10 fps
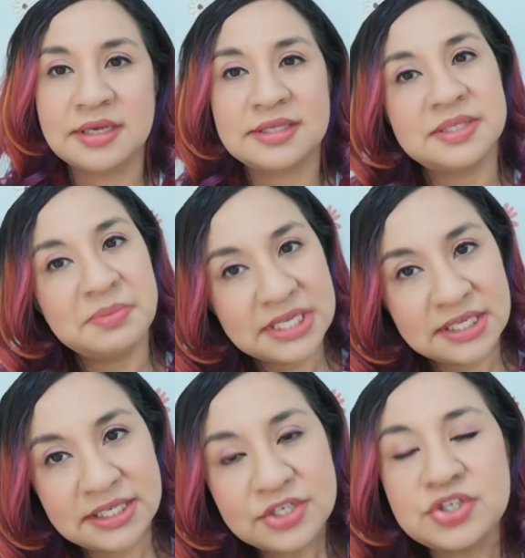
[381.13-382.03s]

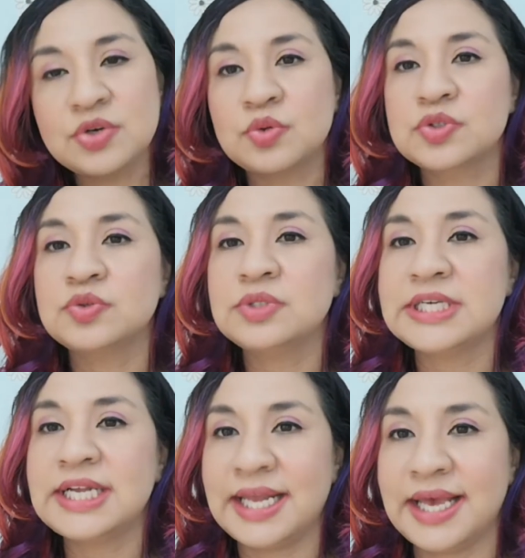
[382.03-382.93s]
Similarly, she also
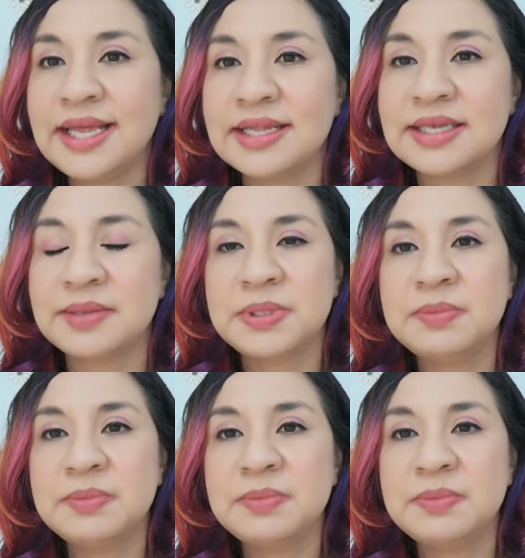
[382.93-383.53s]
declared that